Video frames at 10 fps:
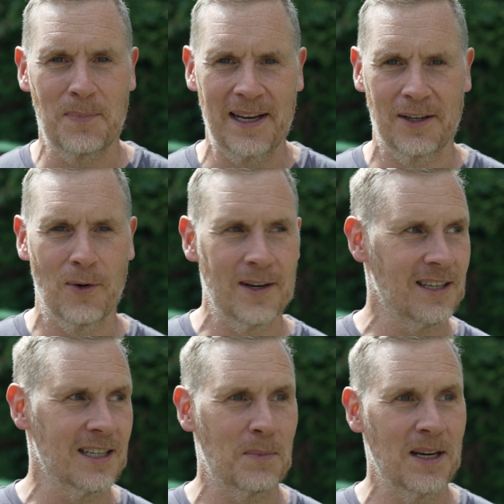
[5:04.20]
Pink Noise
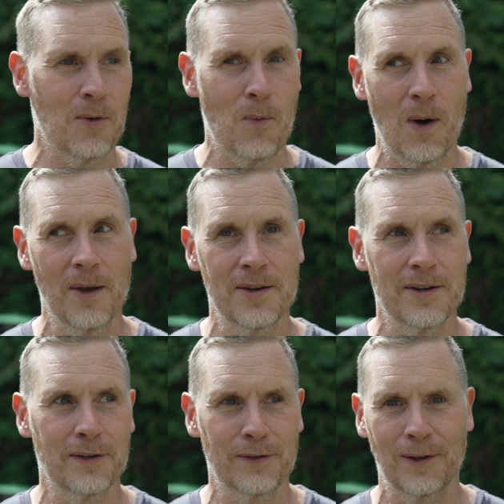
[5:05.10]
has been a
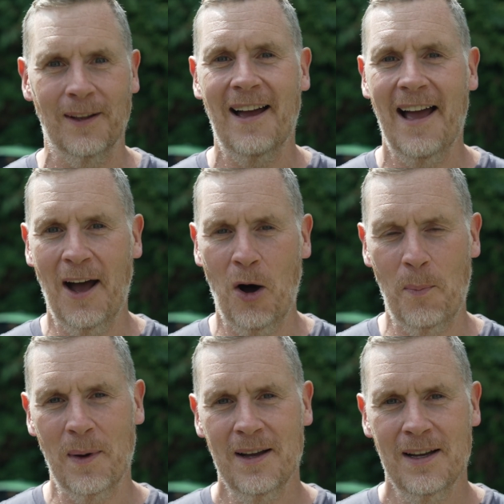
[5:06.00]
wonderful
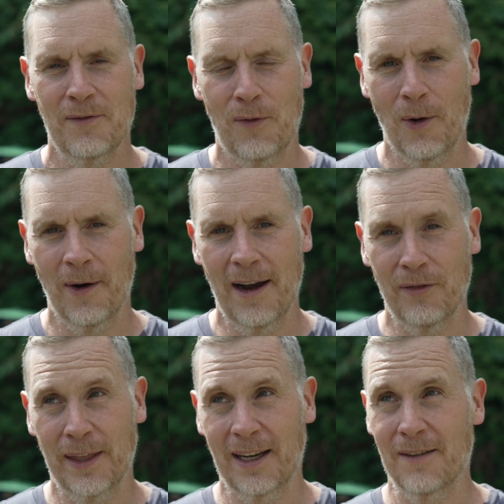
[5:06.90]
help for
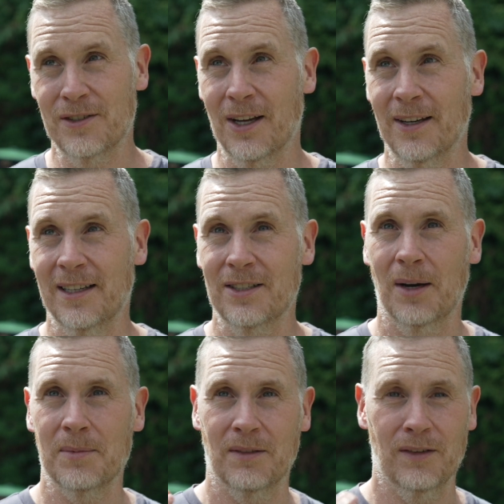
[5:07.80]
everything I've done in
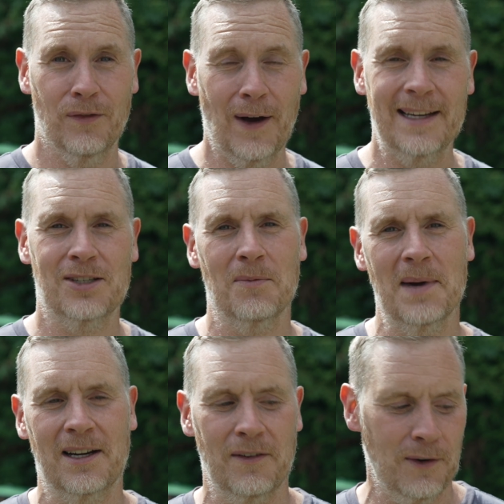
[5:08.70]
terms of advice on
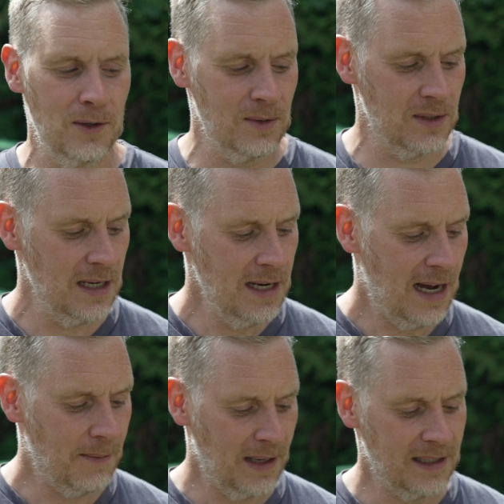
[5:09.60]
microphones
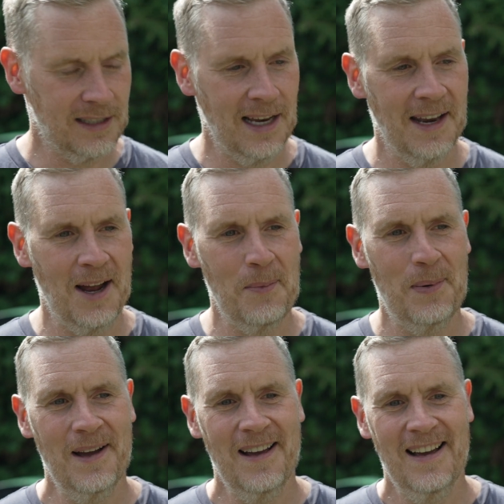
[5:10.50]
and my setup,
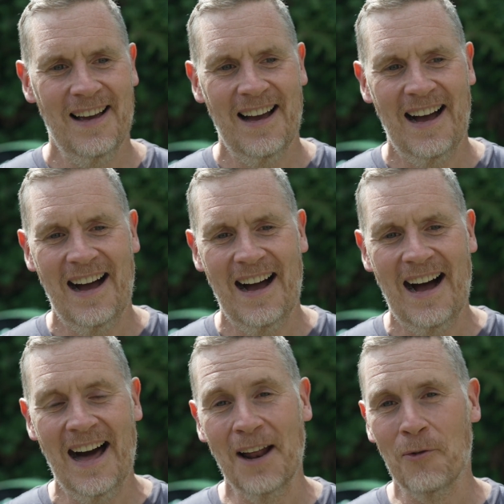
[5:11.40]

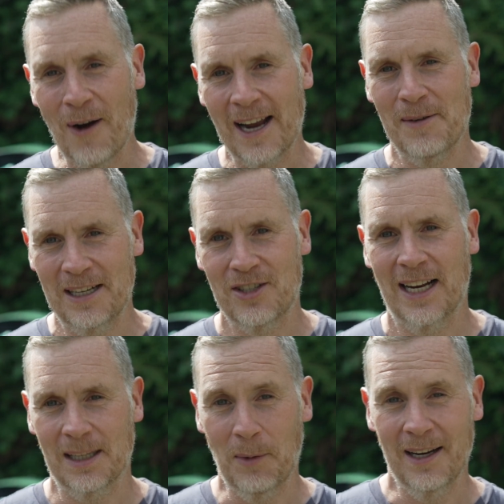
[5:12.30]
and I'd recommend you
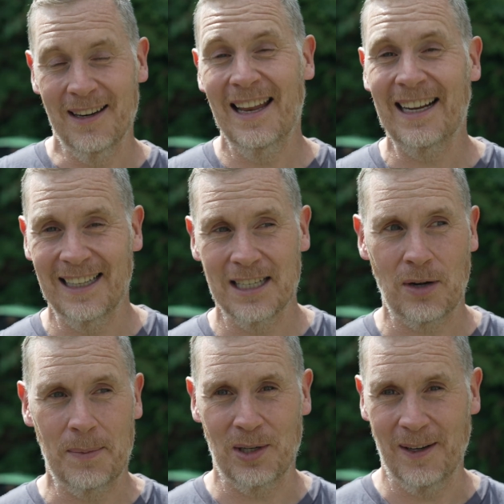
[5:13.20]
check them out. Link in the
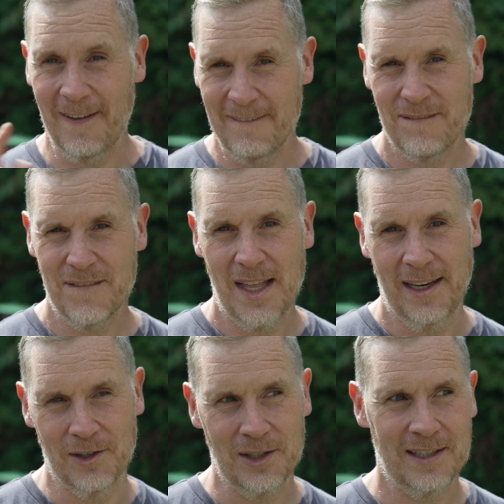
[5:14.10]
description.
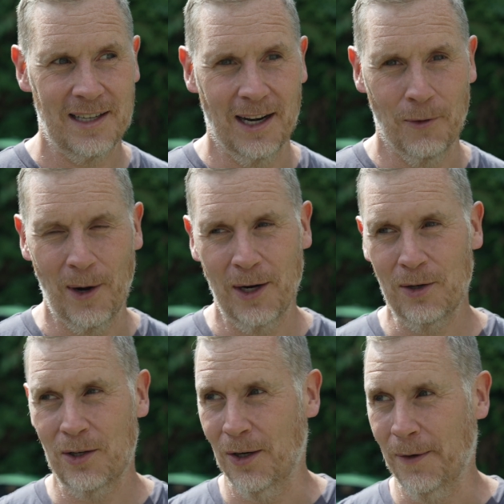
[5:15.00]
Here's the siren right
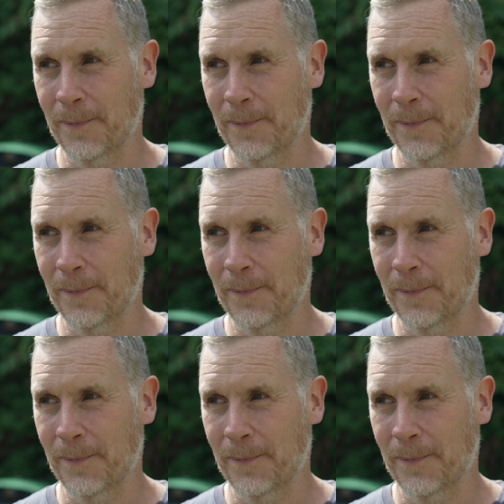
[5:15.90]
on cue.